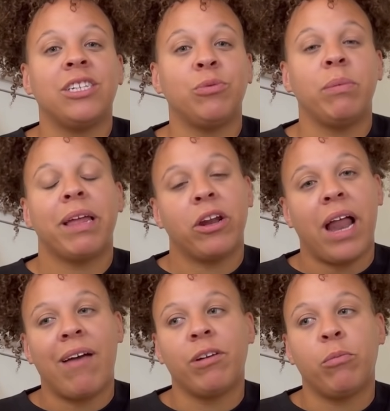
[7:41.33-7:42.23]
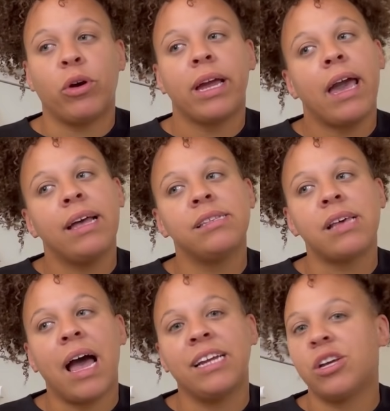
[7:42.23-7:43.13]
do we plan on having more kids?
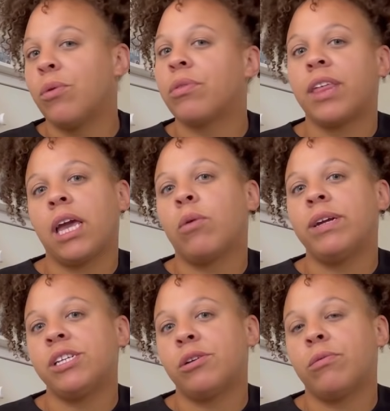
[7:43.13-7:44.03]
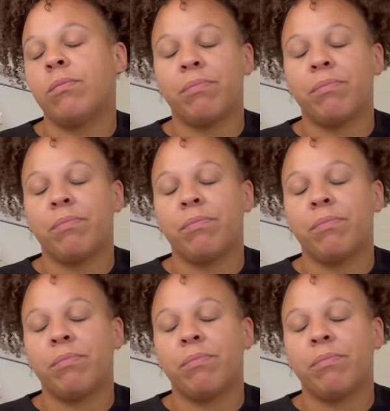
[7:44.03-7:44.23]
I don't think we do.